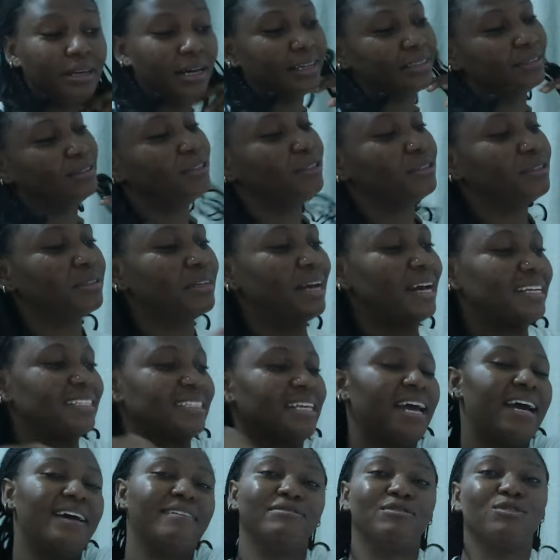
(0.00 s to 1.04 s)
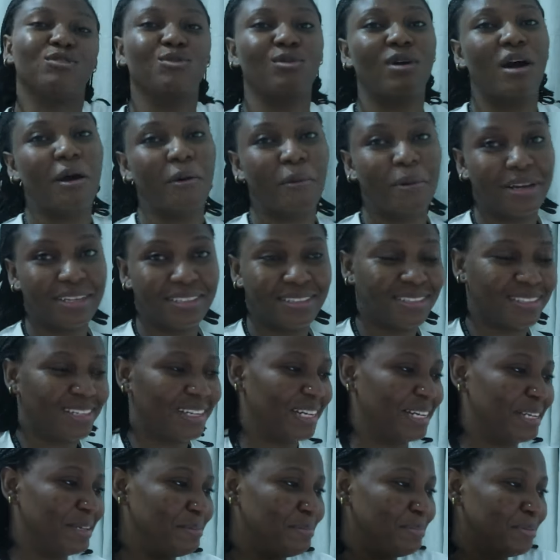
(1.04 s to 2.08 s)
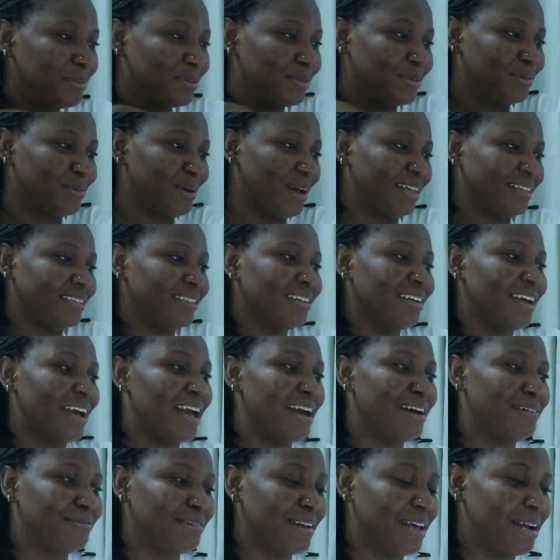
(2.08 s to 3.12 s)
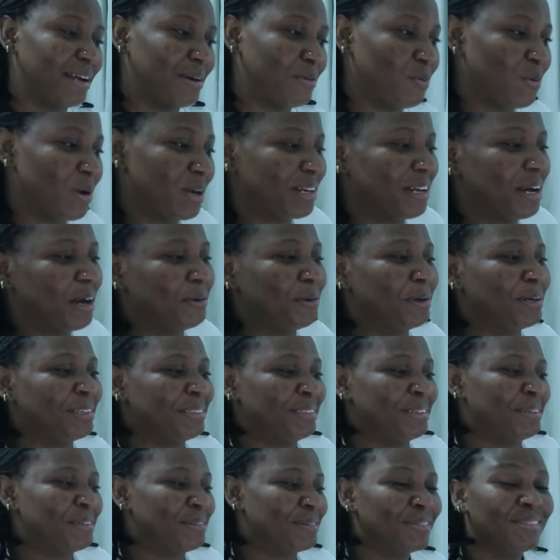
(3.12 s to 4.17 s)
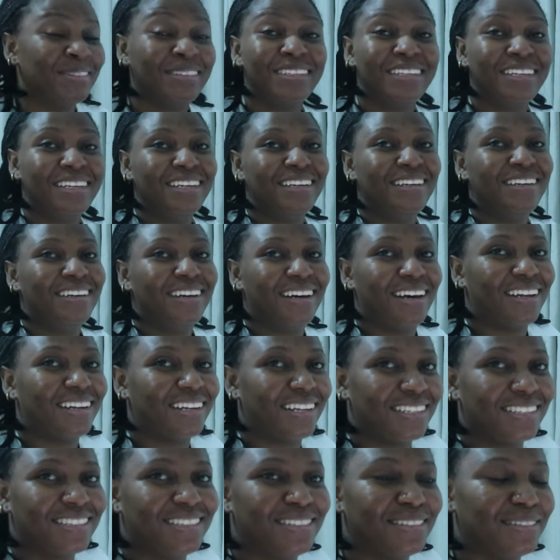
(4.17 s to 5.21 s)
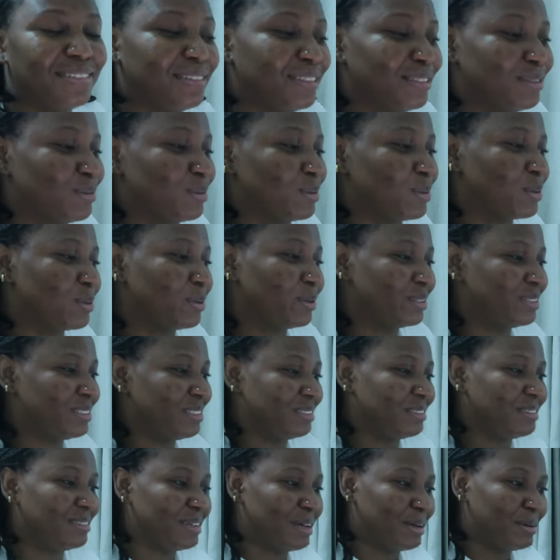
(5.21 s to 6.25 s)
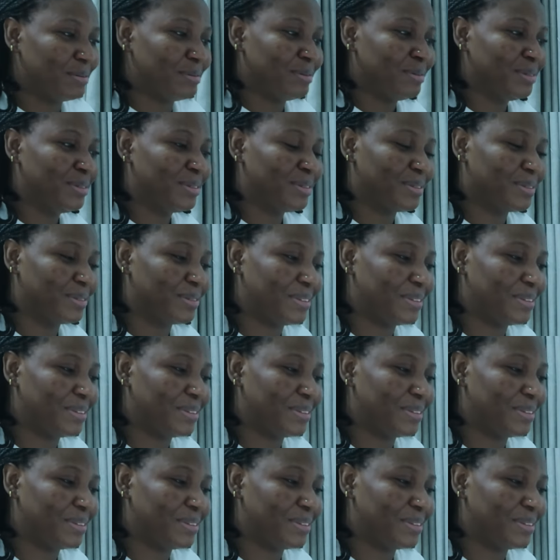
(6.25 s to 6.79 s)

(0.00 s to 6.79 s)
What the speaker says: I told you guys I have 2 hours sleep, so I think I have like 1 hour now, and I still need to cut it down.